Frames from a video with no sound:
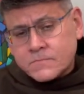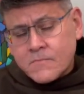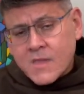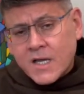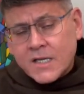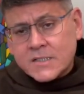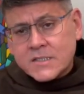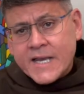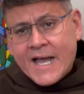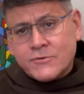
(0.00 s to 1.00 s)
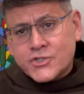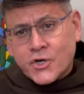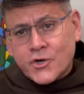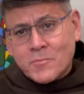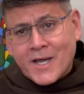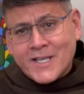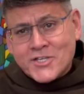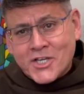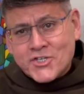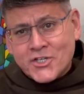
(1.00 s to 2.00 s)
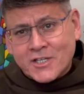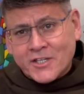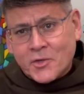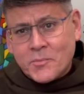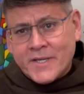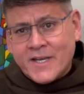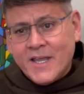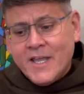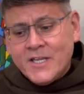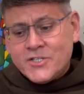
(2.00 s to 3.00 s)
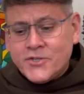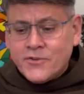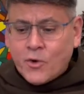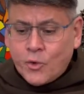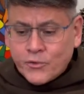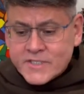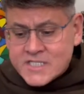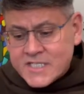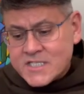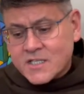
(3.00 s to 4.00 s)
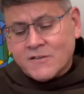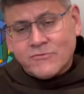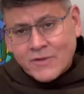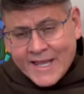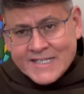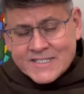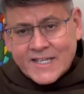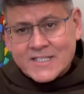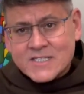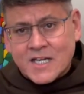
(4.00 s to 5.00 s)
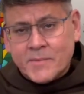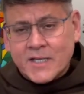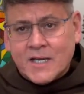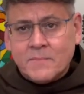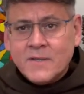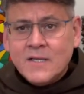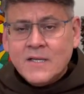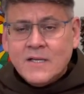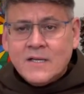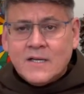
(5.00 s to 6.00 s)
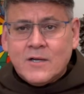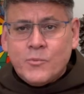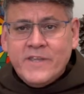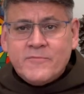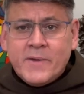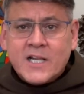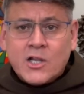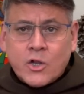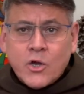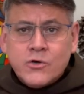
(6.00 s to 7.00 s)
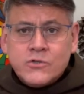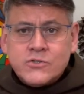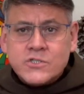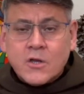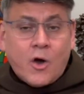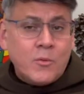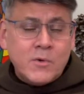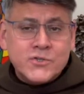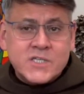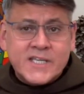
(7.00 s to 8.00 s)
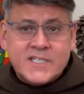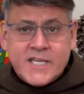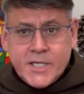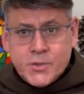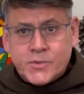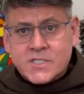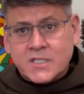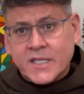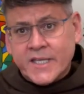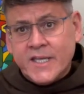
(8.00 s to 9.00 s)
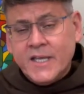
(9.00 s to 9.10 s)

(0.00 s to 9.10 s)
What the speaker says: now turn my attention a little bit to the holy season of Lent that is coming up. We've been closed almost continuously